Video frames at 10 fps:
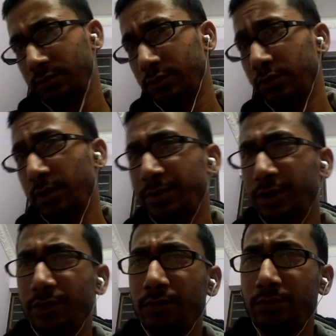Do
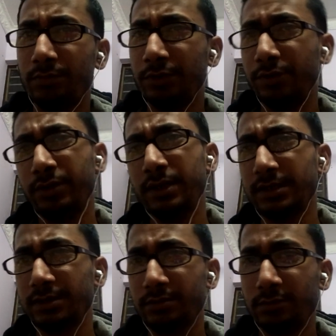MCQ, do
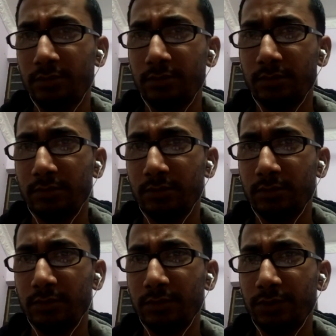test.
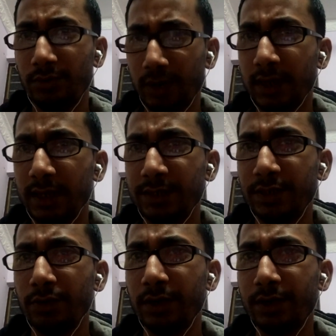You are getting
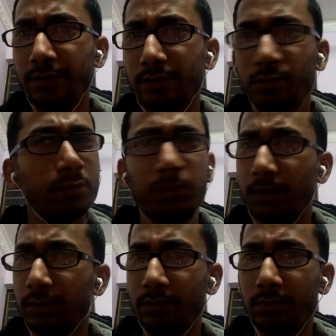0, right? No
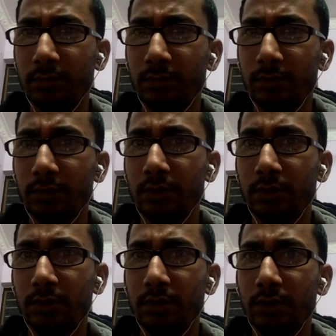problem.
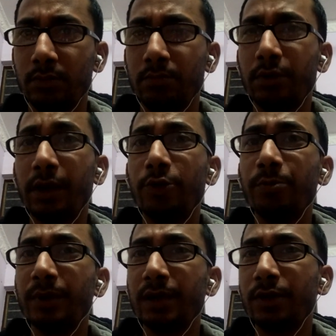Try to
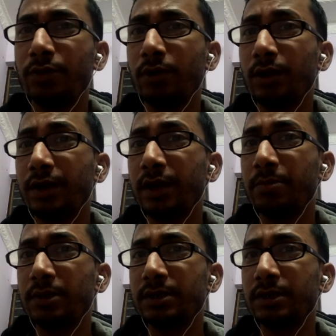make it to
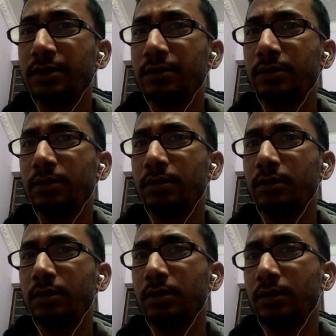10%,
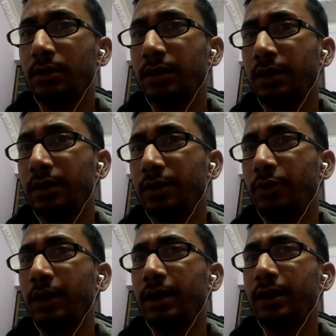then
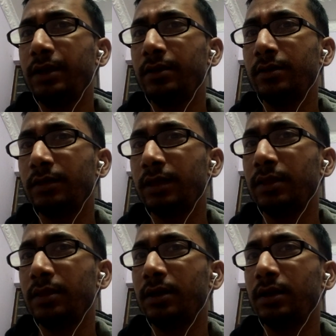20%,
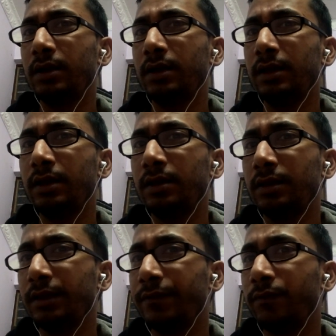then 30%,
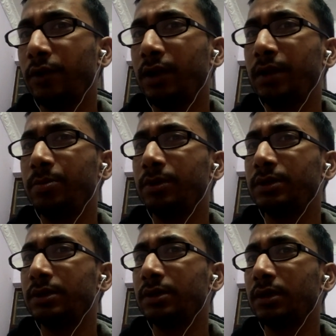then
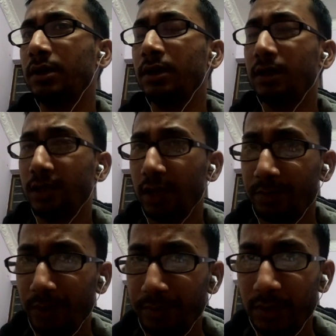40%, then
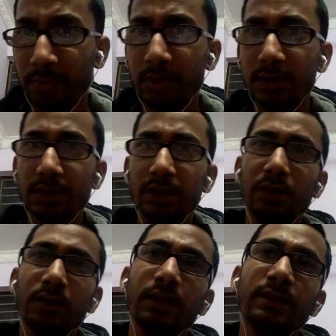50%,
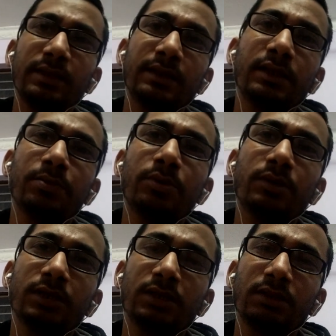then
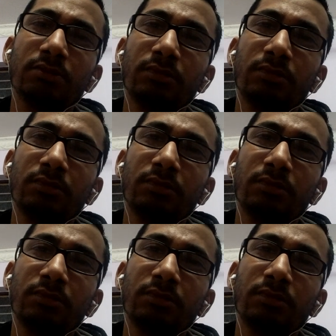60%.